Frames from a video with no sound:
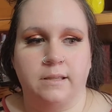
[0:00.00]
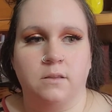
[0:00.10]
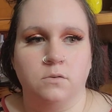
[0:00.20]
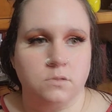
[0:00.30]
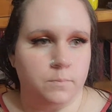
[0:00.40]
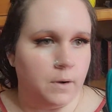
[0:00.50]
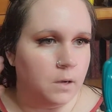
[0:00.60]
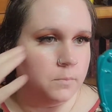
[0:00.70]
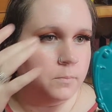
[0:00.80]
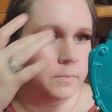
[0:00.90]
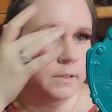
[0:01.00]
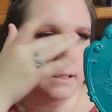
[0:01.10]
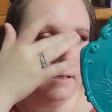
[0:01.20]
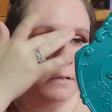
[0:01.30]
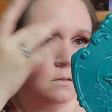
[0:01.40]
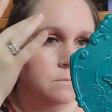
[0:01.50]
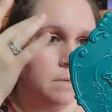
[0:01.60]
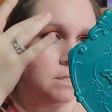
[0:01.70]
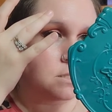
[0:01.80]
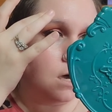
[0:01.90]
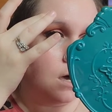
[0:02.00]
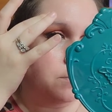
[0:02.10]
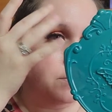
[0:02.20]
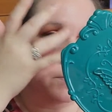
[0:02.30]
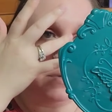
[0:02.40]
Like those are probably like my top